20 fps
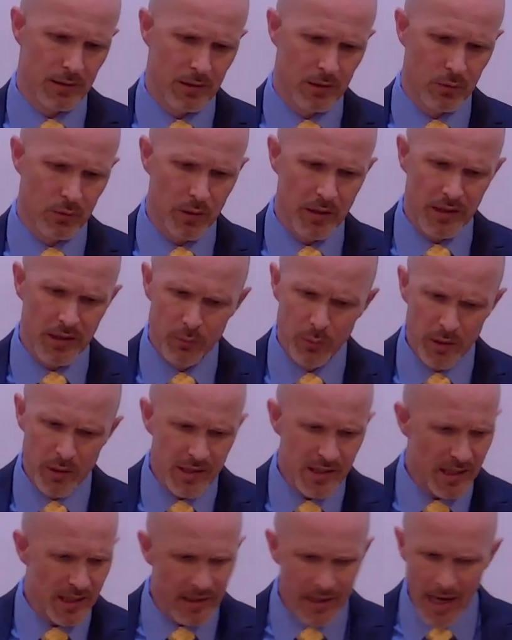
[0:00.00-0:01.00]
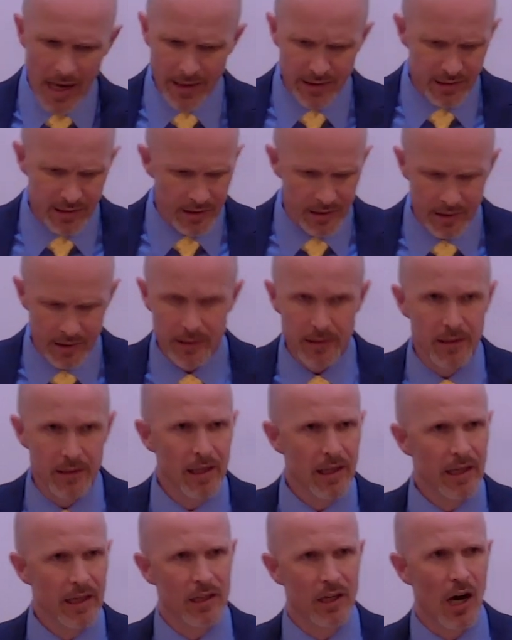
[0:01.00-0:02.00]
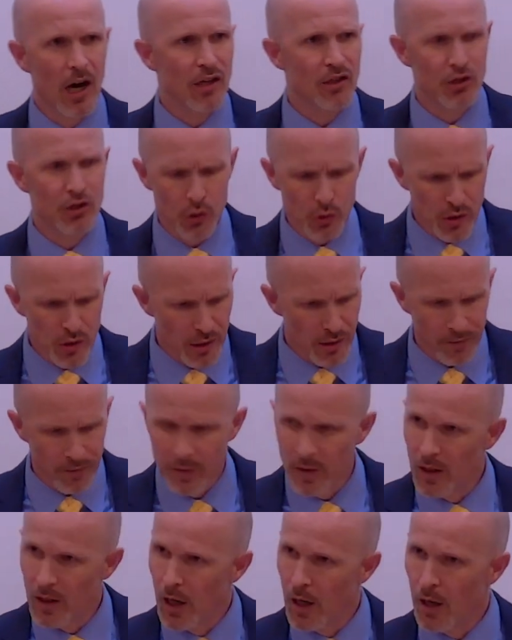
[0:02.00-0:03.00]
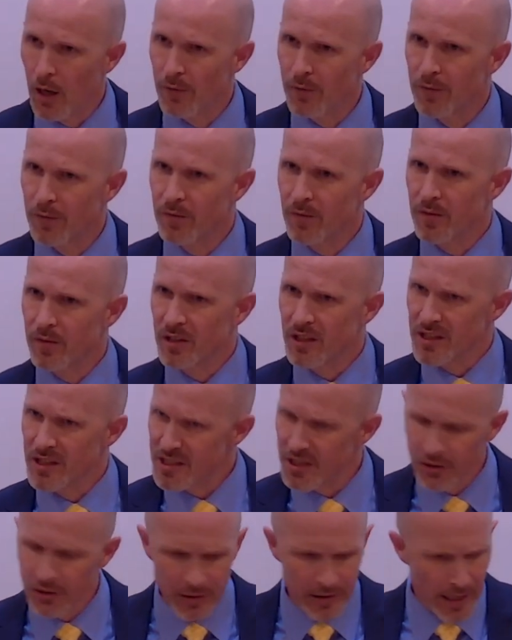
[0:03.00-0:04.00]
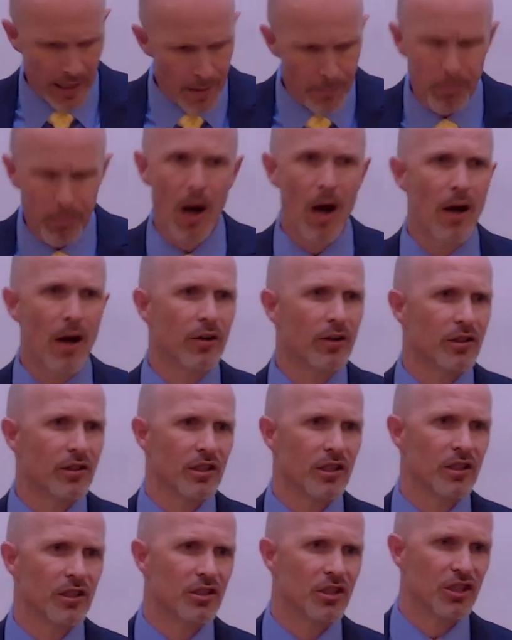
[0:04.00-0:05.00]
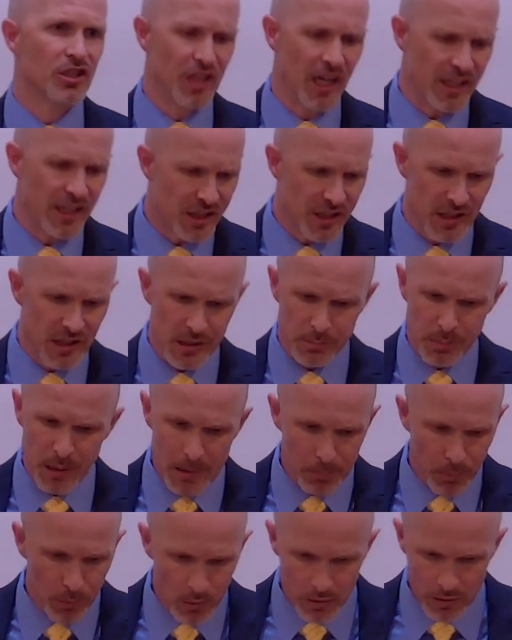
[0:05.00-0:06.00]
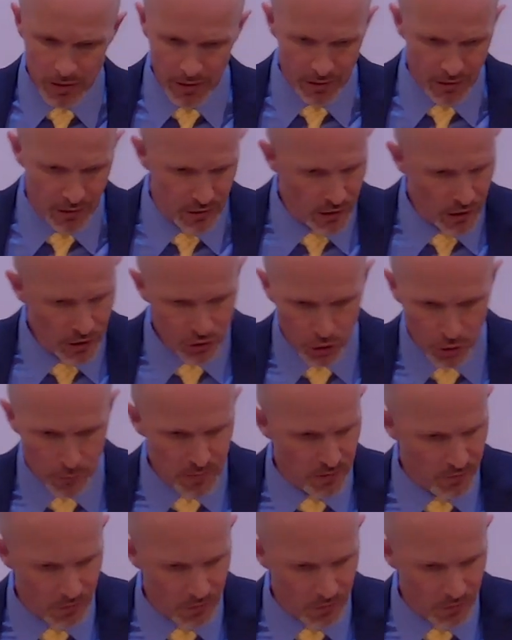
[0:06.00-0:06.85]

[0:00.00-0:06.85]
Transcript: We, we see that in, in God's use of, of the Assyrian Empire to, to chasten his people in terms of the